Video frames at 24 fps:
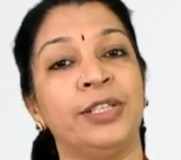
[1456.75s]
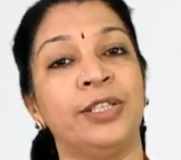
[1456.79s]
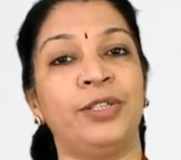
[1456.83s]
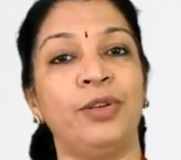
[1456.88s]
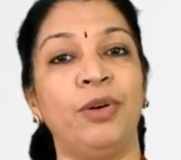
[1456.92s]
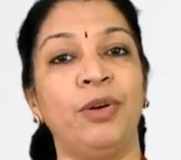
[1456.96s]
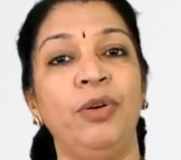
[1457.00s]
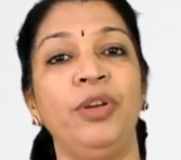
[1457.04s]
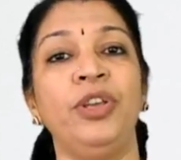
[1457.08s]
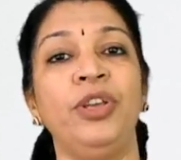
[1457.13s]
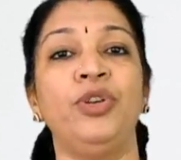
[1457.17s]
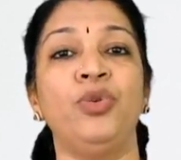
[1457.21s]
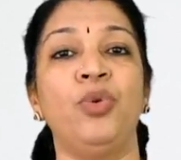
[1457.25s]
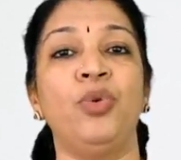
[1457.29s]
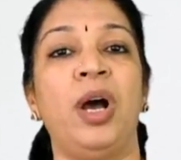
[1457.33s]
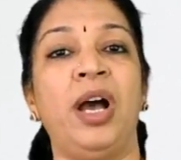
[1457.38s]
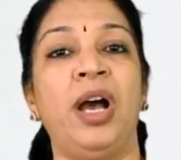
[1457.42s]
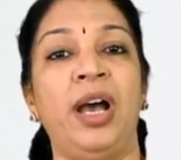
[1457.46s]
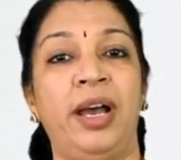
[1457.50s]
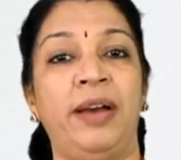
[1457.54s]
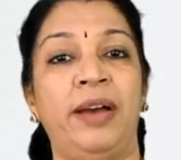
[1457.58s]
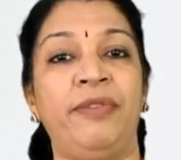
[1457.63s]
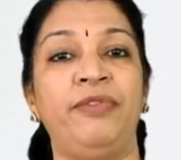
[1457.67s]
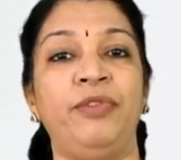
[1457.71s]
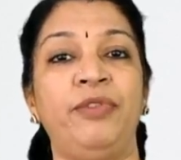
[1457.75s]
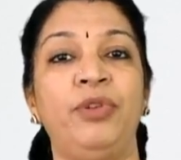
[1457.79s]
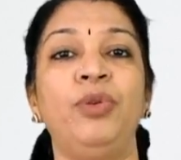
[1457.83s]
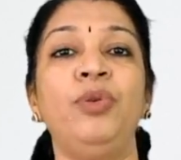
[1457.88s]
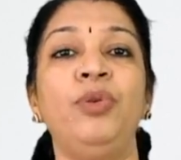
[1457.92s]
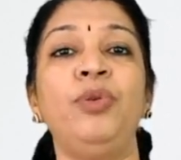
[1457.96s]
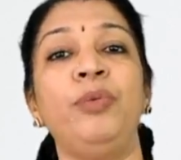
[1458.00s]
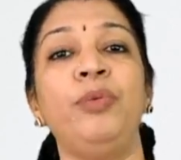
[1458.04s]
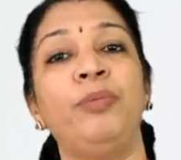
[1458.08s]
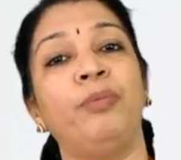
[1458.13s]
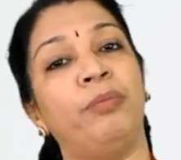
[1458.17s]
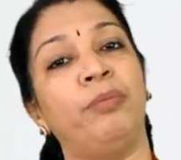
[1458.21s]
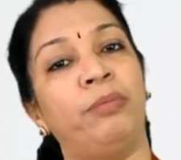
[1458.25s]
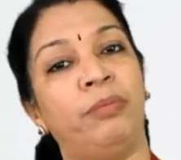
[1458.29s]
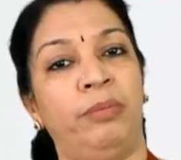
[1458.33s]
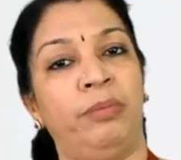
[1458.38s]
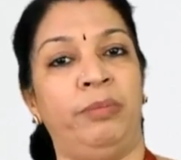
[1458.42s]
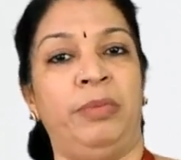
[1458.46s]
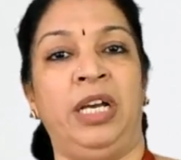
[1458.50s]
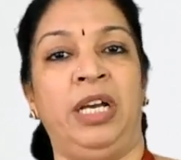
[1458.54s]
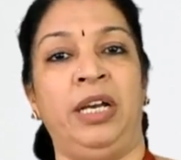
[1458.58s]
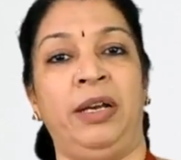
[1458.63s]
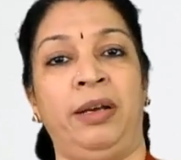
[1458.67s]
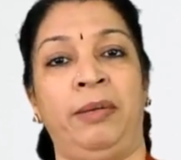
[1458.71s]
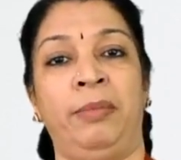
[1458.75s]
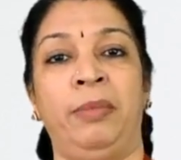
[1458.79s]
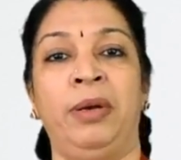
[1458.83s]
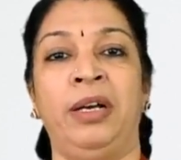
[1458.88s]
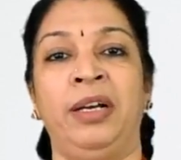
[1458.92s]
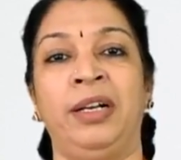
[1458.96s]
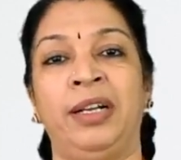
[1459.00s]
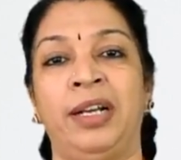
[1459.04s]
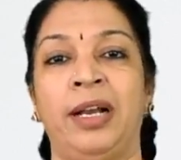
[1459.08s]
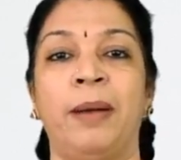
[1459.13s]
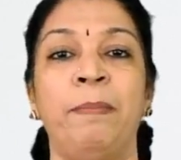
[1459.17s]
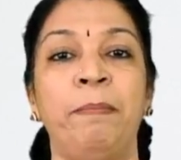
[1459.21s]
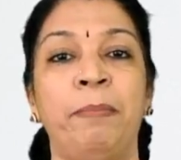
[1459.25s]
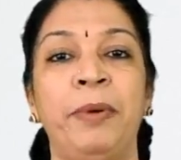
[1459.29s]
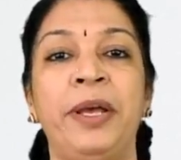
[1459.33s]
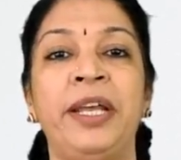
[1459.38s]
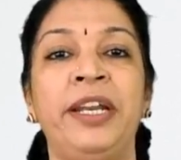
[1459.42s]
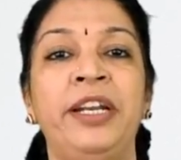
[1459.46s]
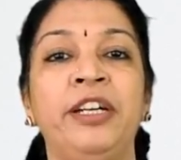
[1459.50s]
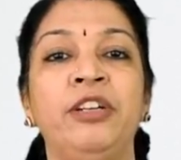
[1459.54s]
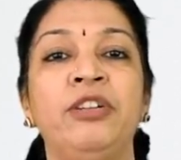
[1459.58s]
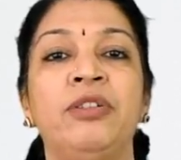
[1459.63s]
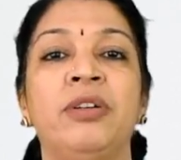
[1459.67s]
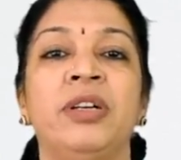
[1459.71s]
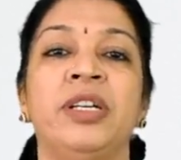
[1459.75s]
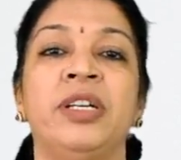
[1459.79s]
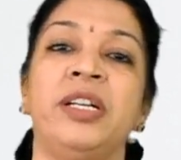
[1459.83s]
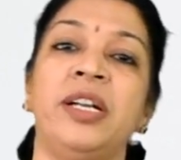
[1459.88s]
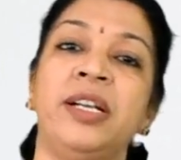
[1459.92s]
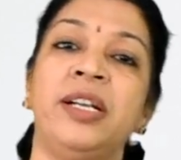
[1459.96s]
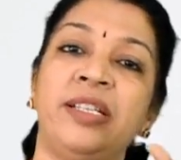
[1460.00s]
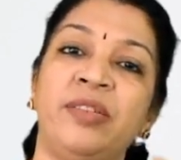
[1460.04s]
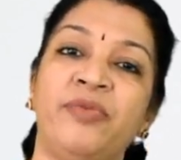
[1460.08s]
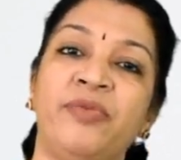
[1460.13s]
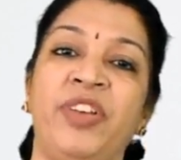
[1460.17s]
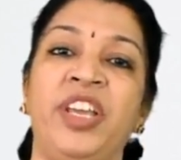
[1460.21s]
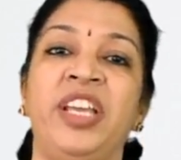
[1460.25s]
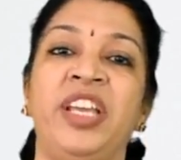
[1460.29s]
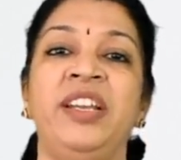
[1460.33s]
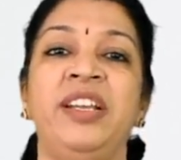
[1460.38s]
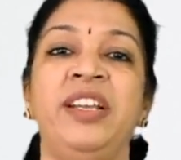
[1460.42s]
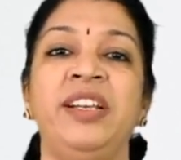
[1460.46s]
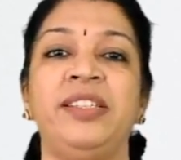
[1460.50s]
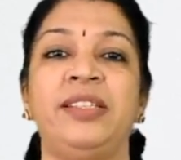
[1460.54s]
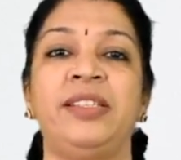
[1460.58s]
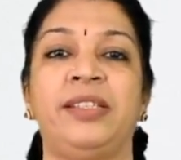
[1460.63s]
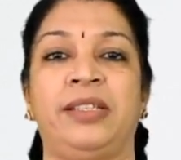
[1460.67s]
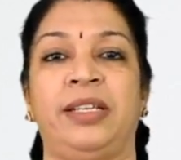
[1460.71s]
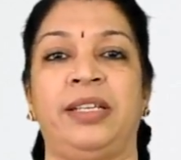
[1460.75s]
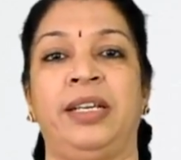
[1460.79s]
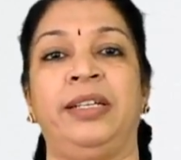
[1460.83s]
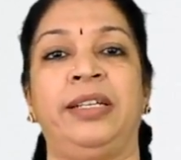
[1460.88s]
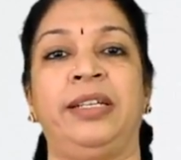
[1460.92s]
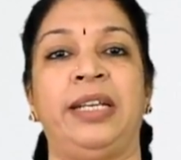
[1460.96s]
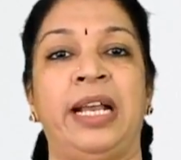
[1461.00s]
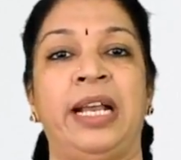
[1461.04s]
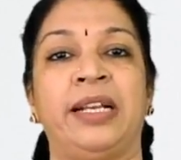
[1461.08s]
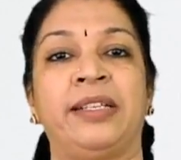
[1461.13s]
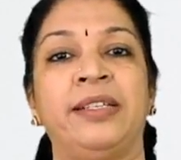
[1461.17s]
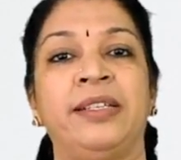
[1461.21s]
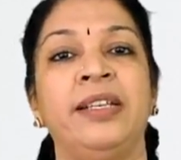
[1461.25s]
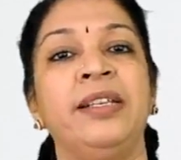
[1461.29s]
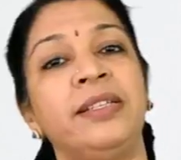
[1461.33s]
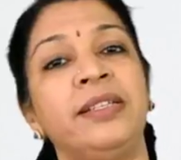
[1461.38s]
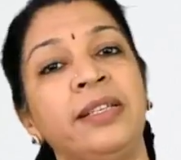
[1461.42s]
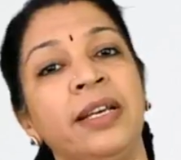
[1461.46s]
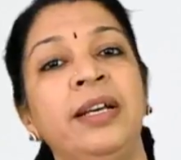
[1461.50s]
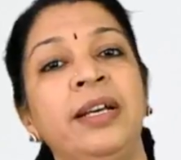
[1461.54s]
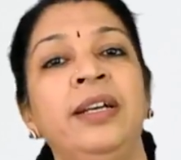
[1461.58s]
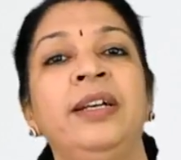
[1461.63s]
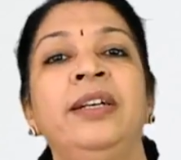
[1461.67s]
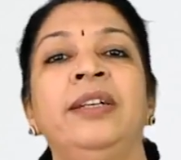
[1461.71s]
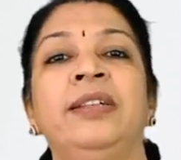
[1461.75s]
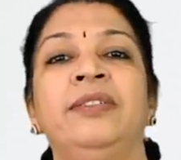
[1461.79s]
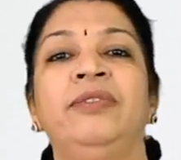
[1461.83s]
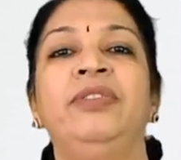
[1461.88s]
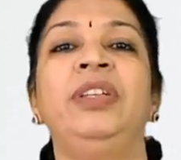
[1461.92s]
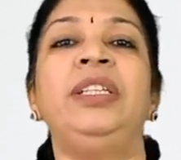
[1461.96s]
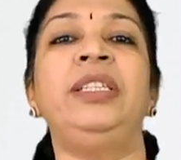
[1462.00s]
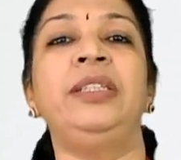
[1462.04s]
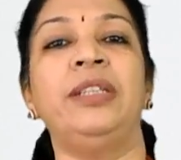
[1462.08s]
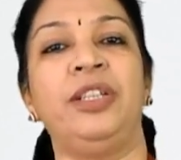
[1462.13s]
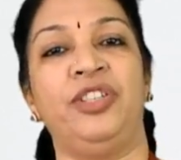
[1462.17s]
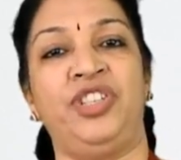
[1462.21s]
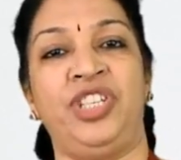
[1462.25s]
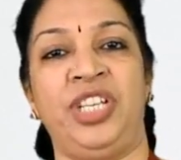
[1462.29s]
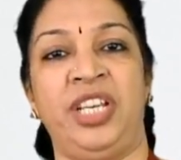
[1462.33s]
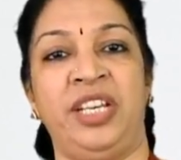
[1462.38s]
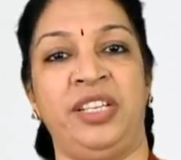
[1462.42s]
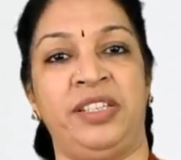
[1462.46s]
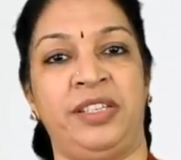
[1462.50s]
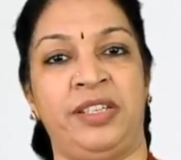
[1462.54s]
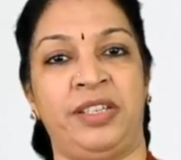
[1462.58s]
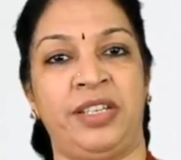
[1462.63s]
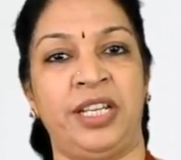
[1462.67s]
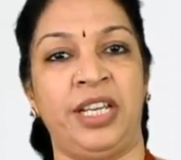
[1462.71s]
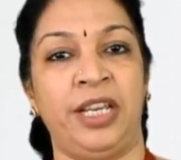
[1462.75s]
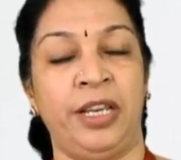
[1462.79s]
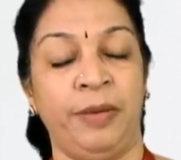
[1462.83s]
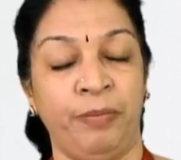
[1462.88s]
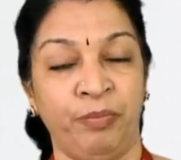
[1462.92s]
So you have to compare and contrast various taxes with GST.